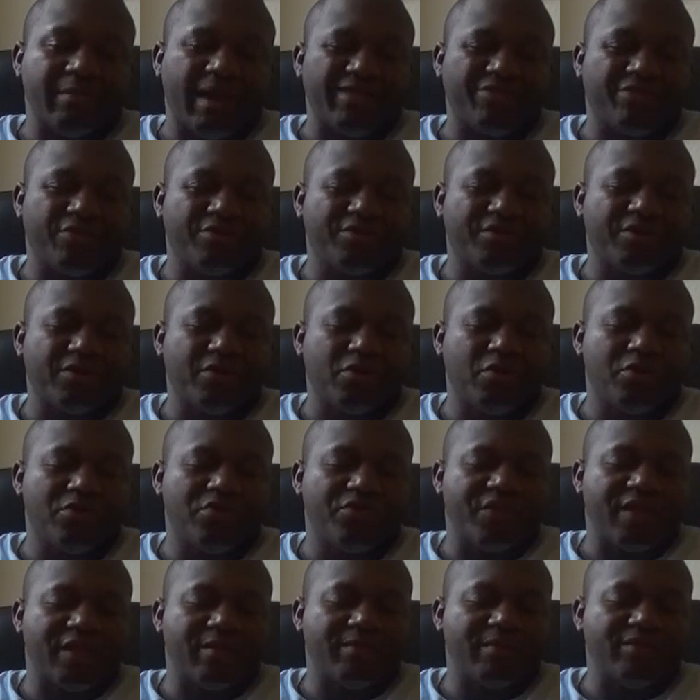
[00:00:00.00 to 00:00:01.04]
I thought the whole
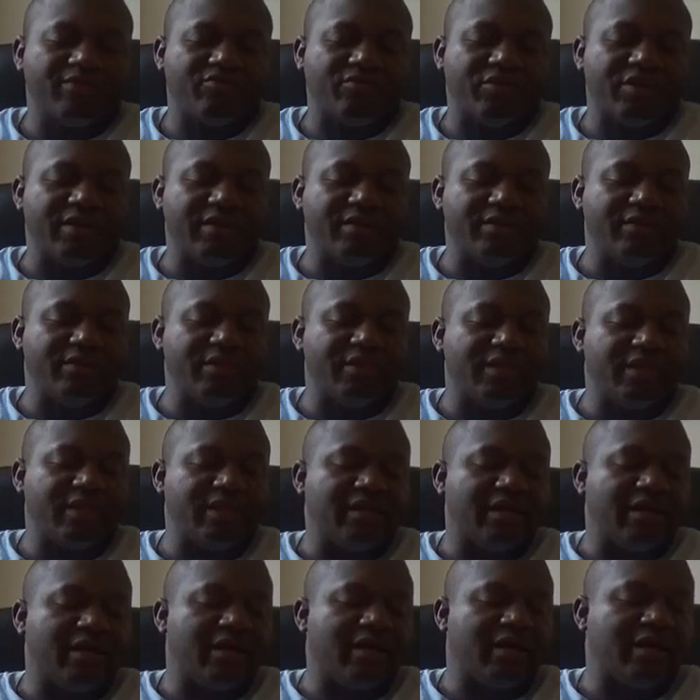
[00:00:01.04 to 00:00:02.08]
thing between
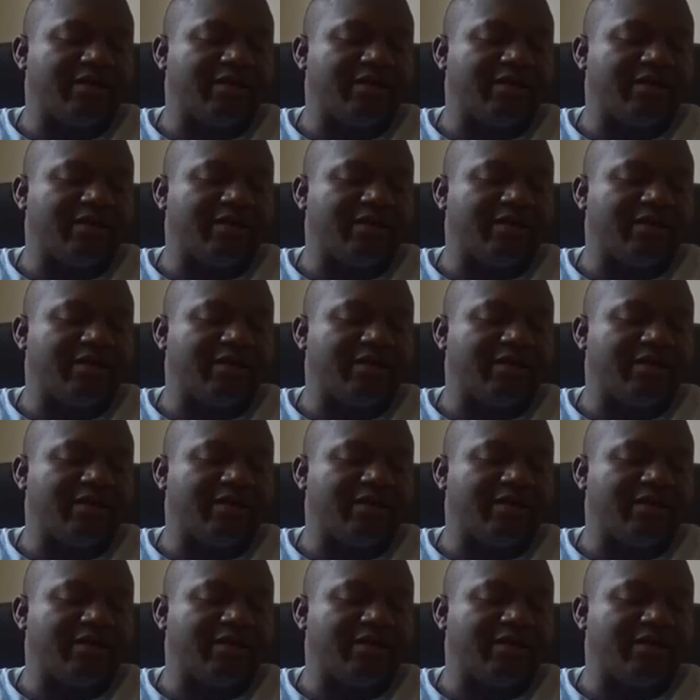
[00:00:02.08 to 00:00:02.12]
the